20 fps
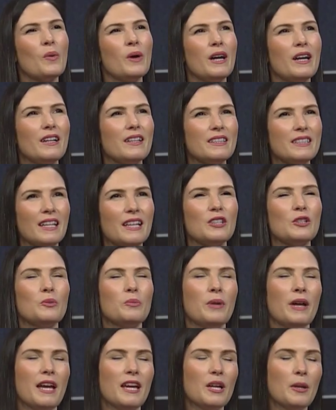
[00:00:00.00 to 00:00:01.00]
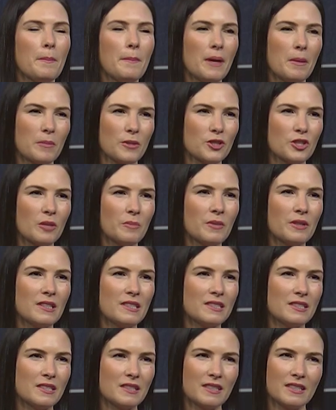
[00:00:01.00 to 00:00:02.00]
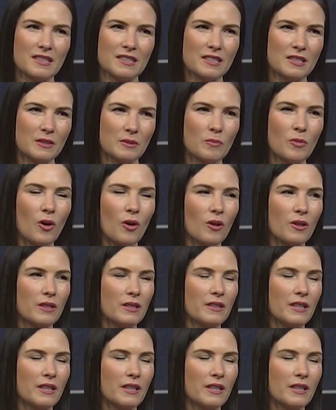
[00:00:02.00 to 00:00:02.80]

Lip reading: Well, yeah, you pay a membership, but it's small.